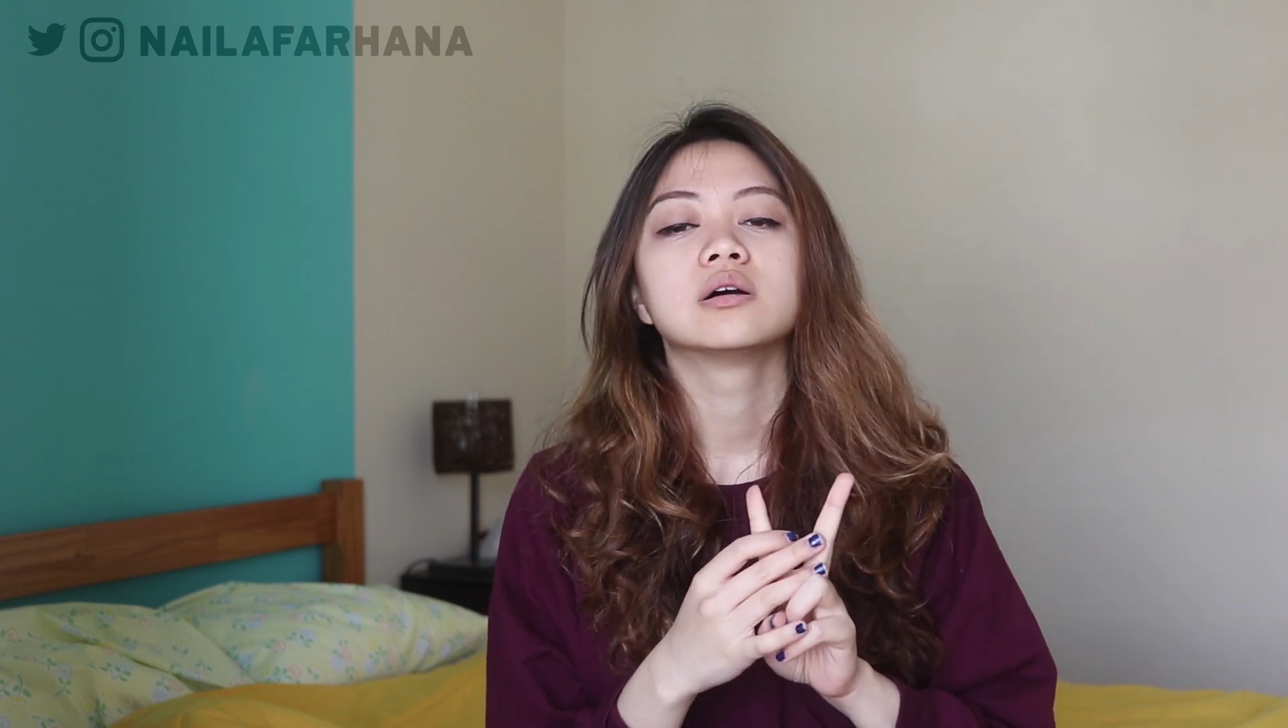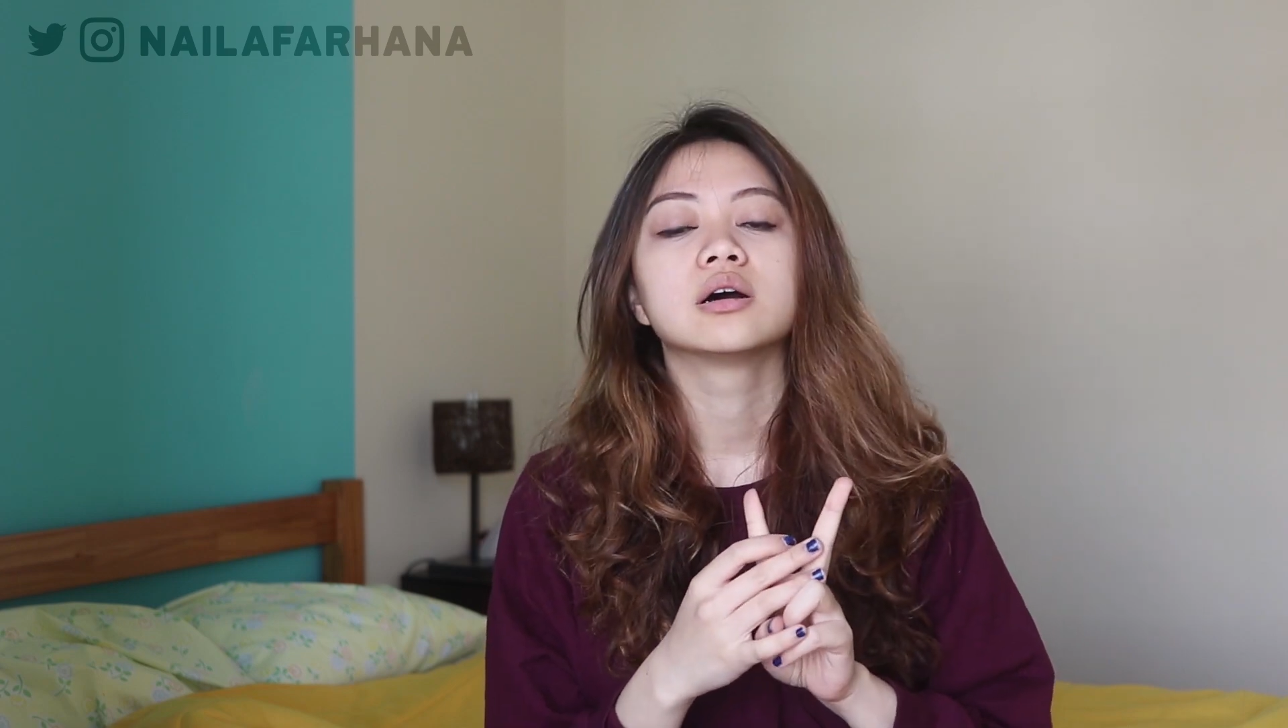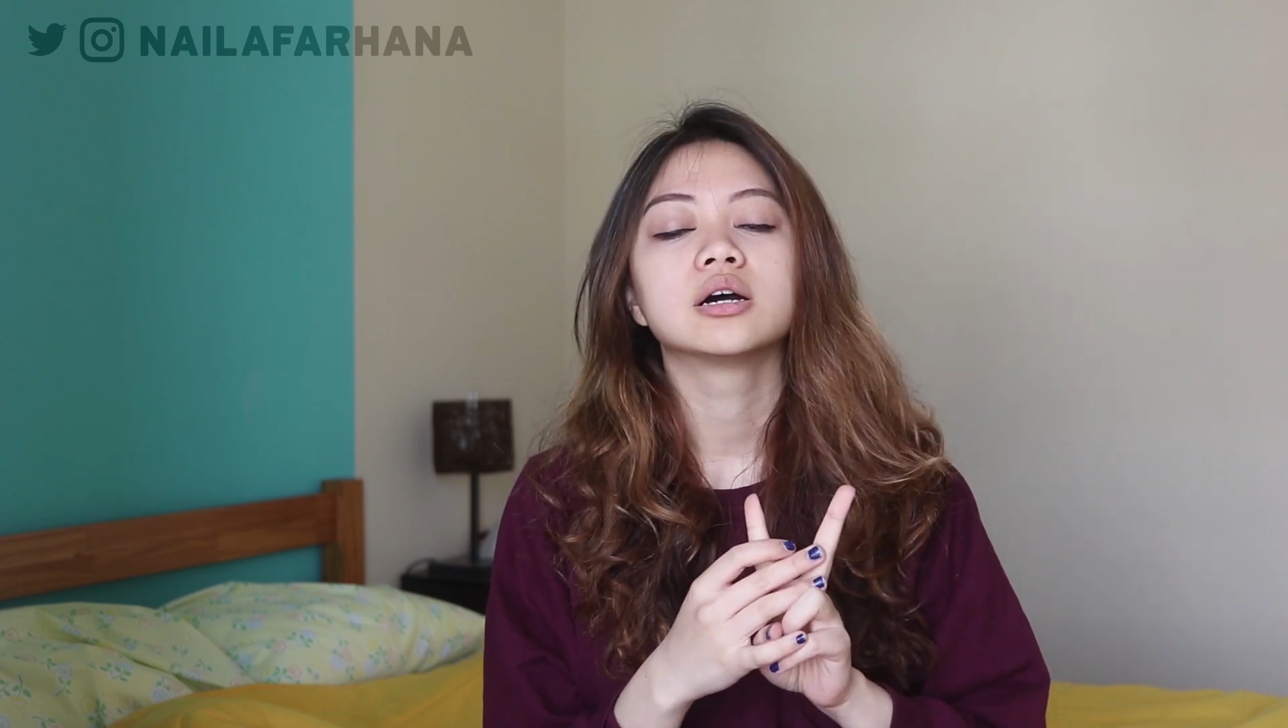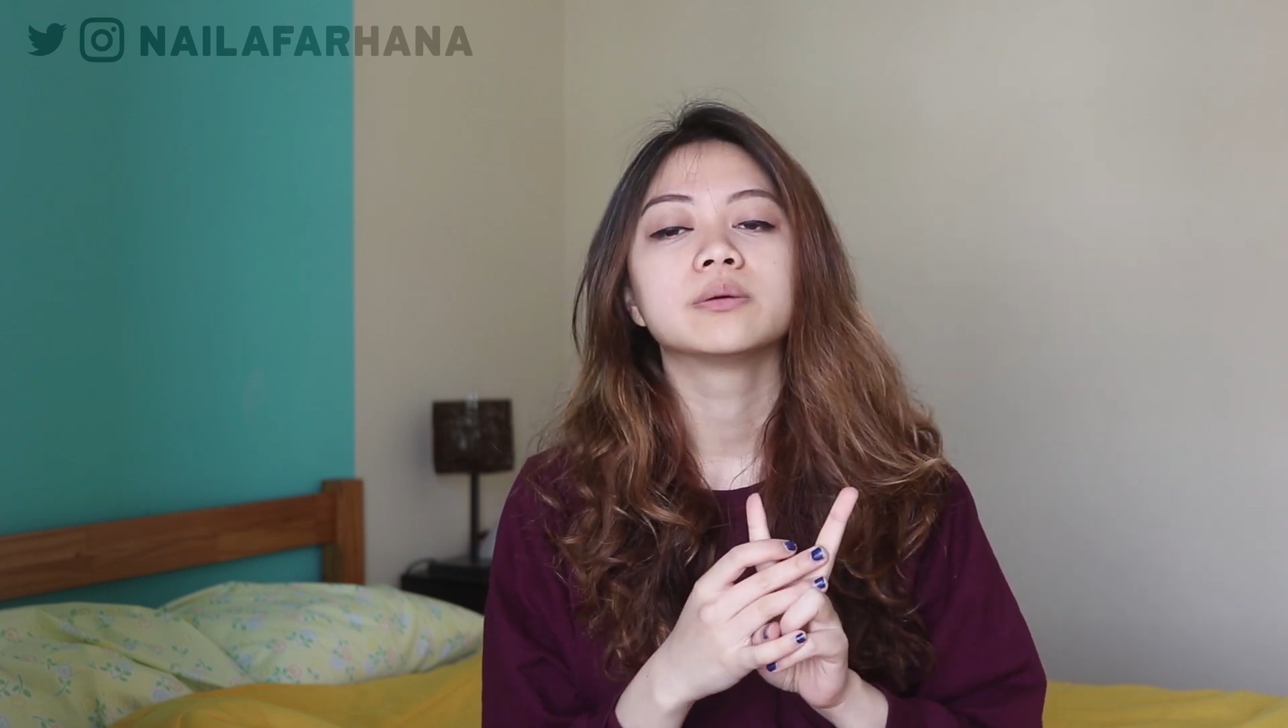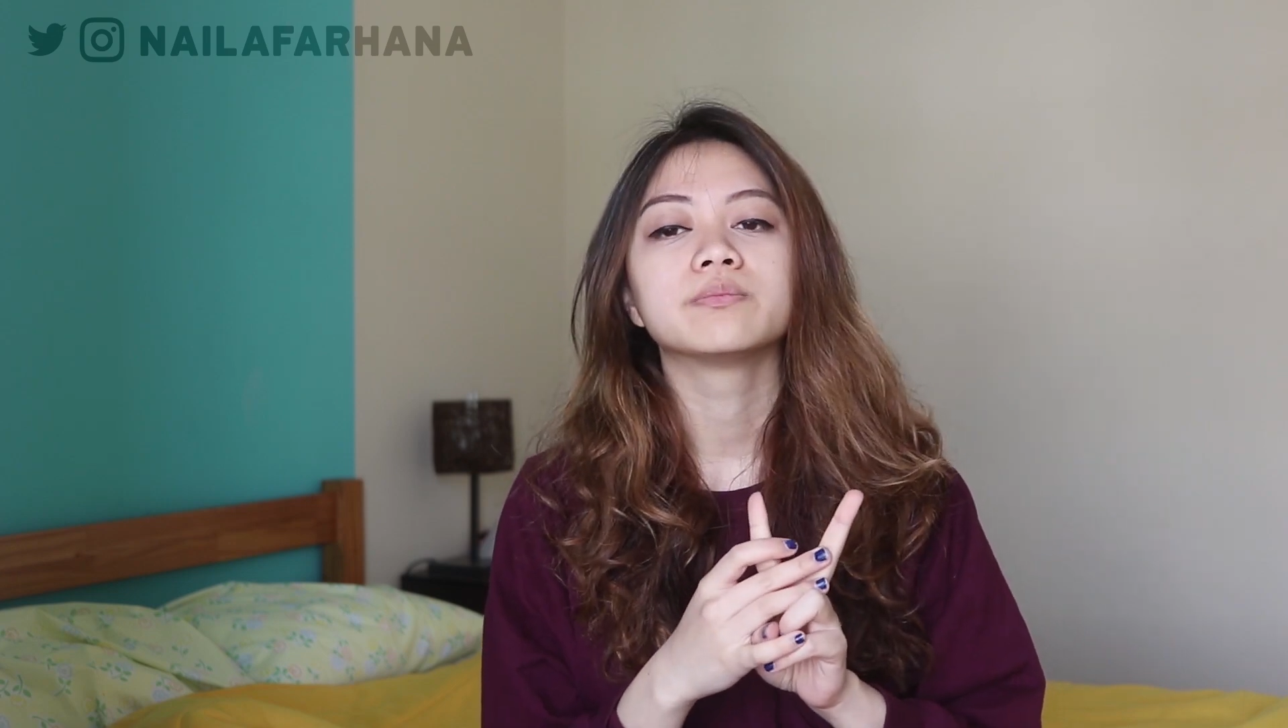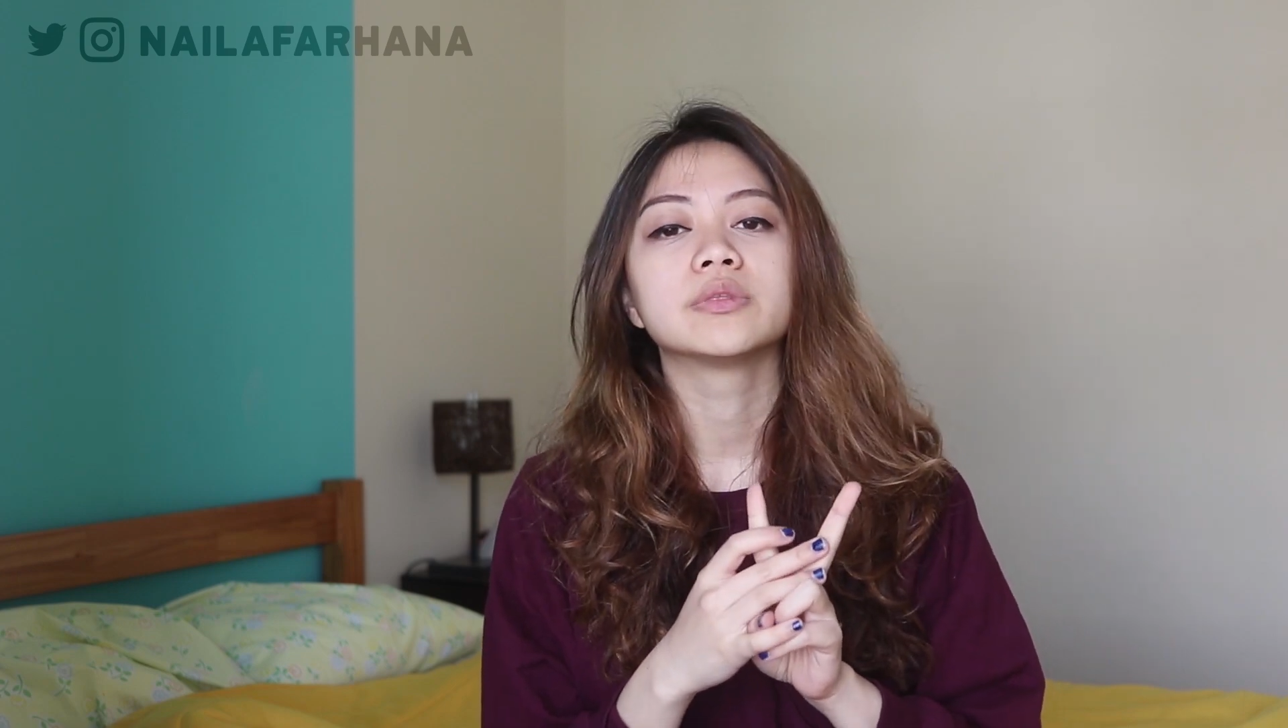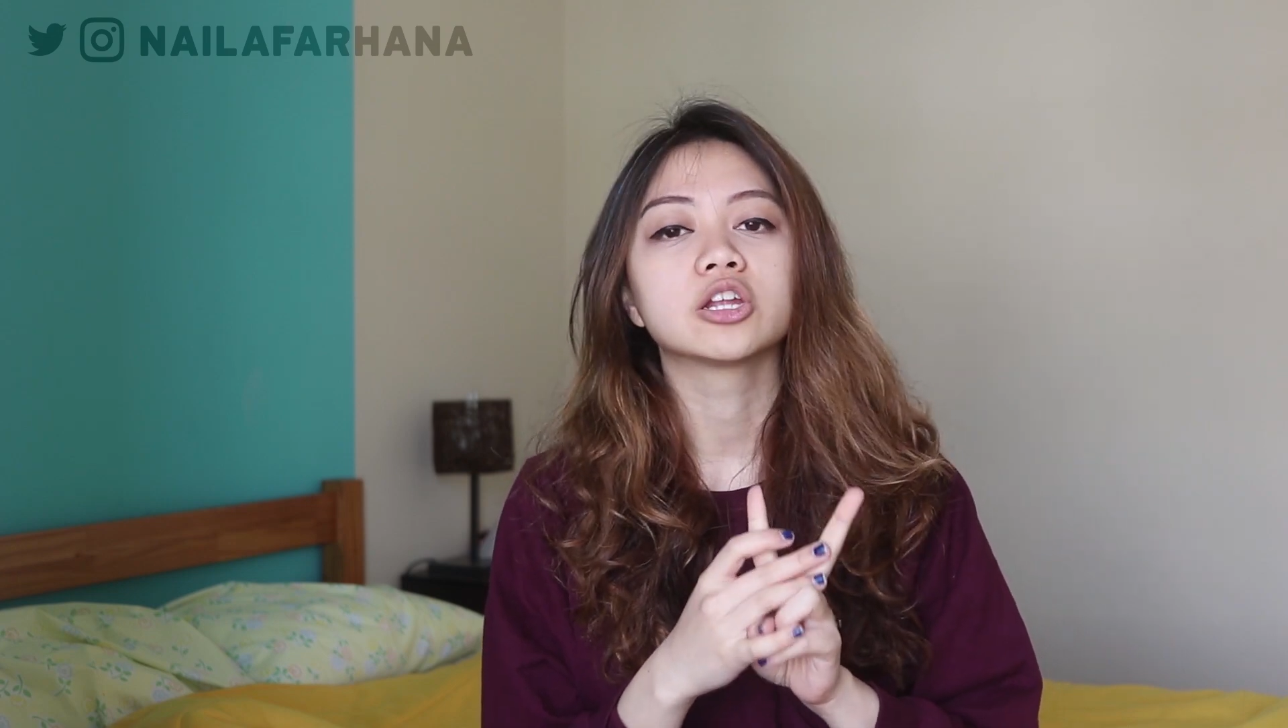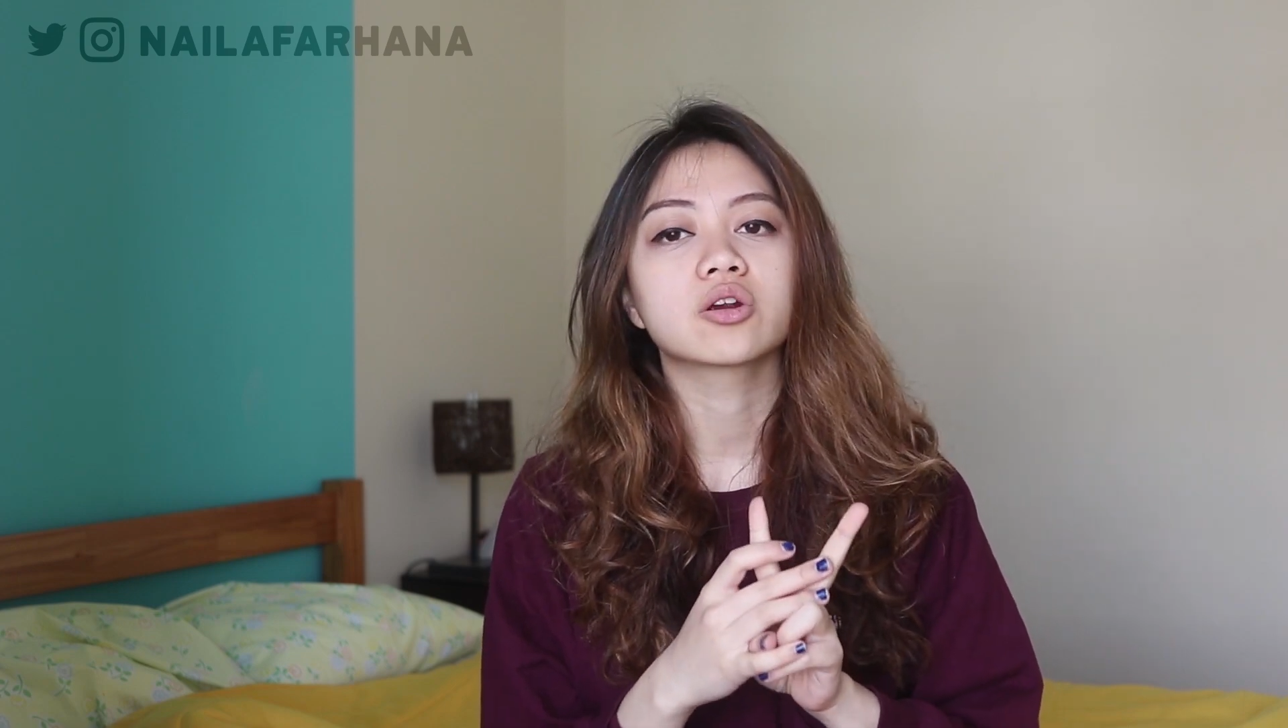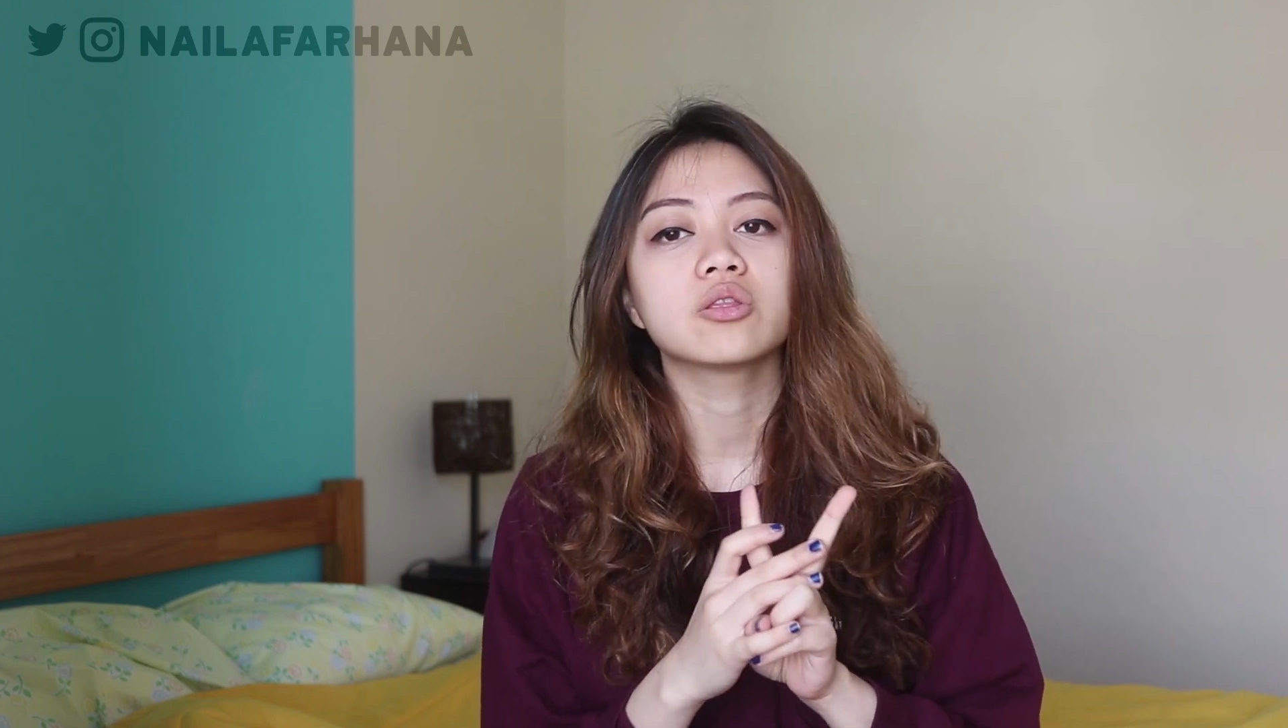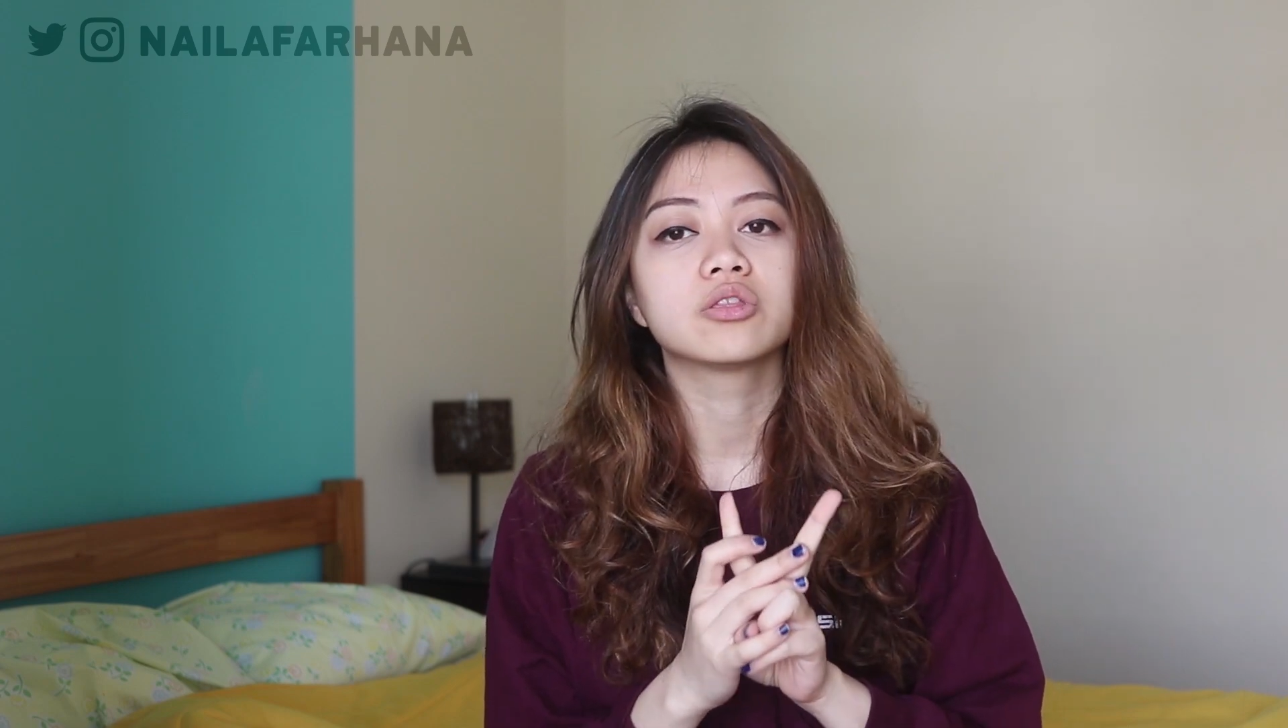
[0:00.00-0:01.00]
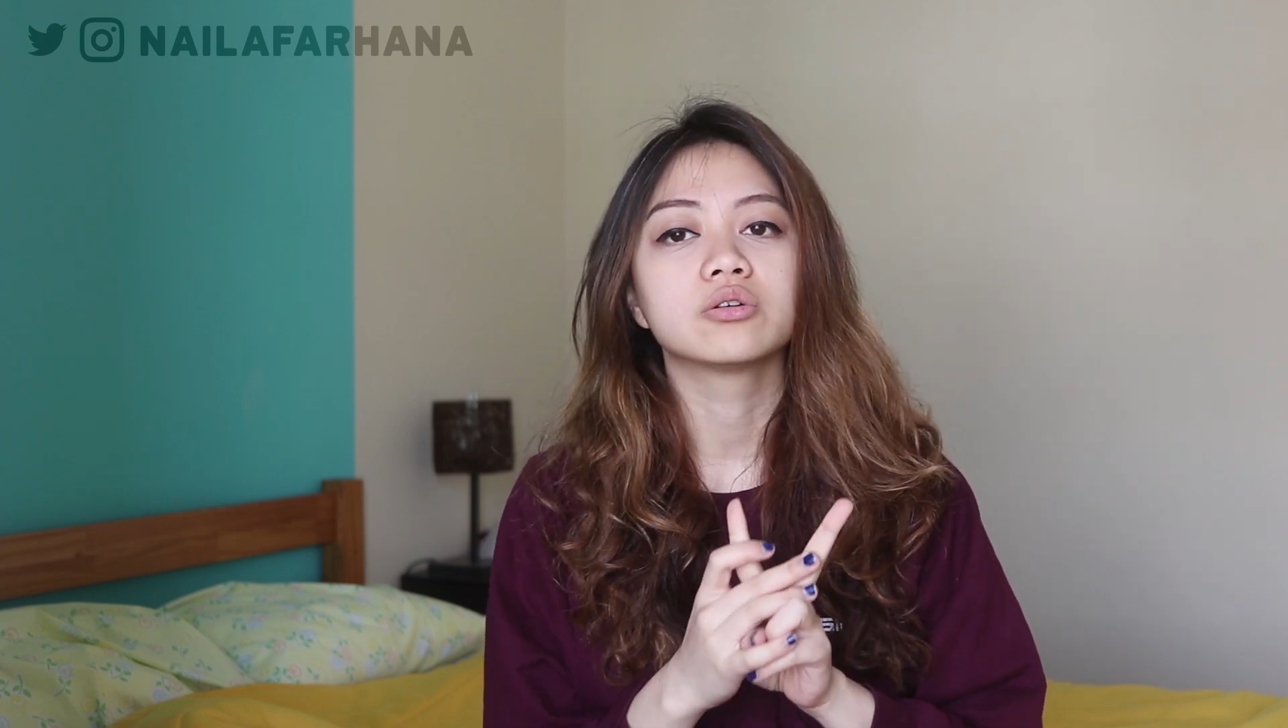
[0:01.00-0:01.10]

learn